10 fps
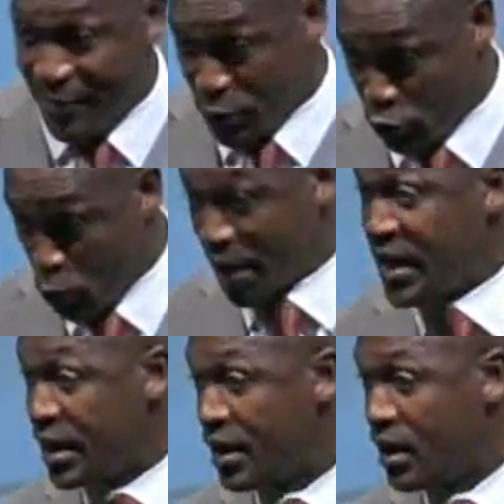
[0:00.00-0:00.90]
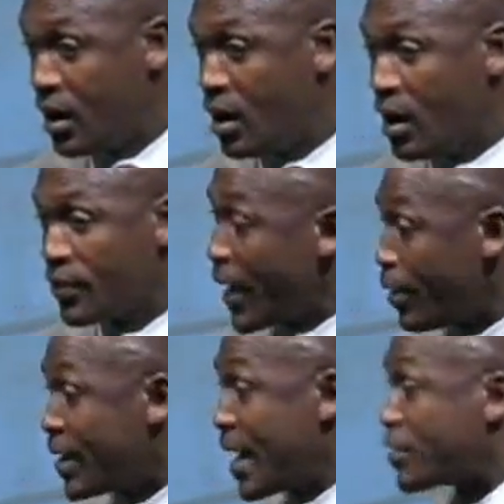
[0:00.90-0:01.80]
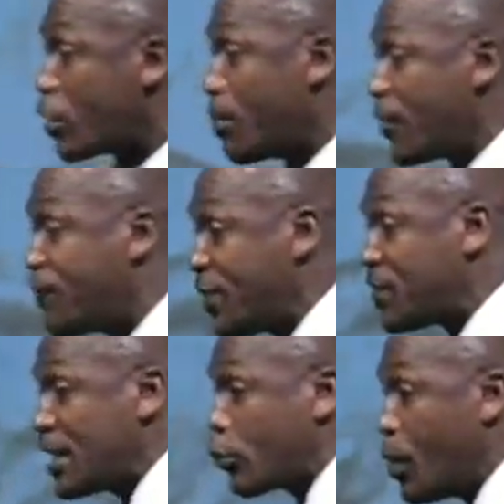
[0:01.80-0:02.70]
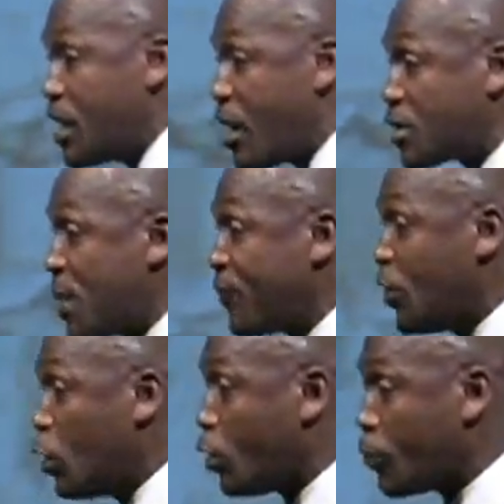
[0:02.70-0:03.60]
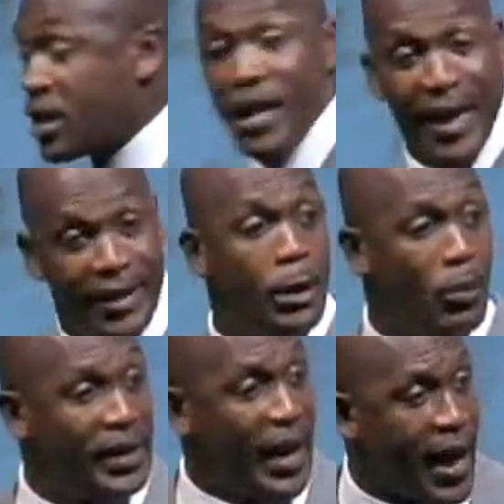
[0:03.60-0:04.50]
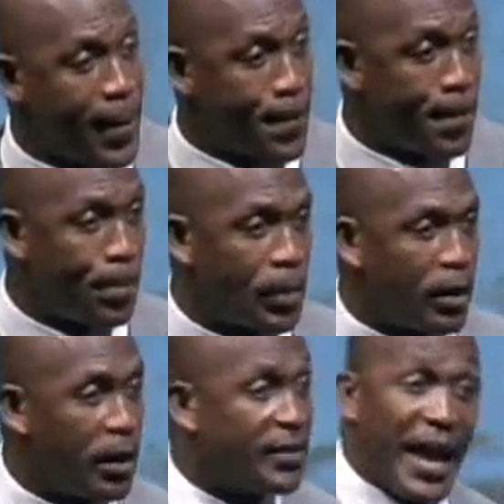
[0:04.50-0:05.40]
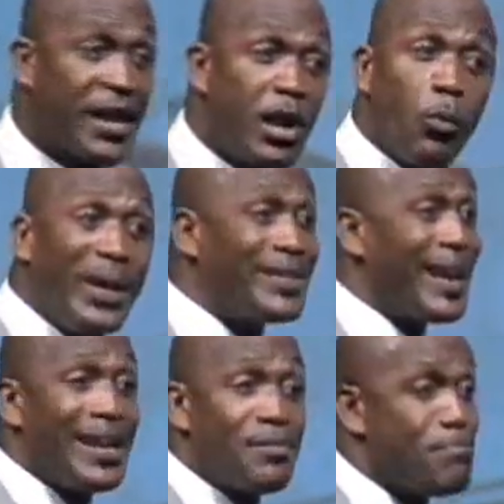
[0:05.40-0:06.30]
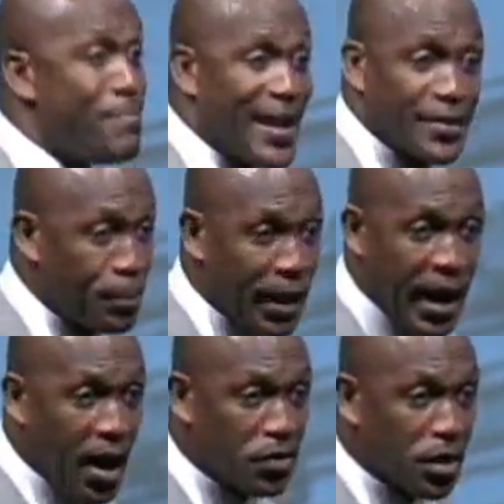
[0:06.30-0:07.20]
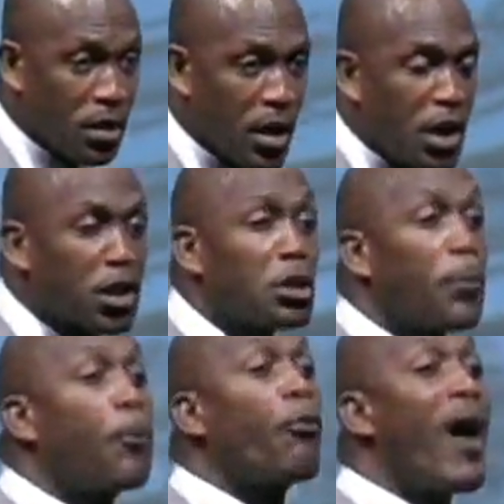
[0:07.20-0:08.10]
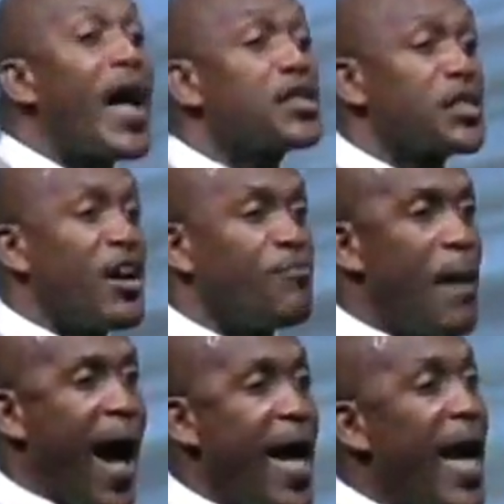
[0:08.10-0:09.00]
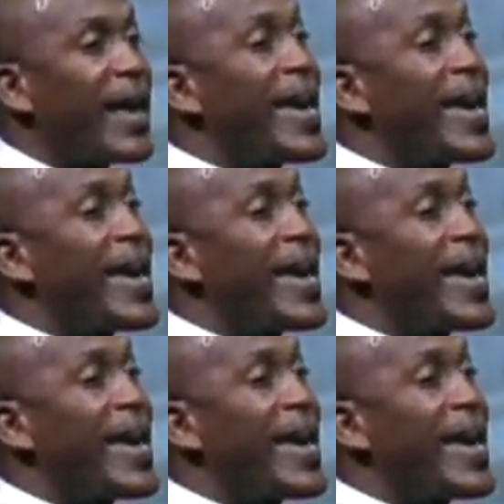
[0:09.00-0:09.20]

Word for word: and not the 20, they only had to go about 15, 20 yards to be in field goal range, and they win the game. That year, we didn't make the playoffs. So the price of my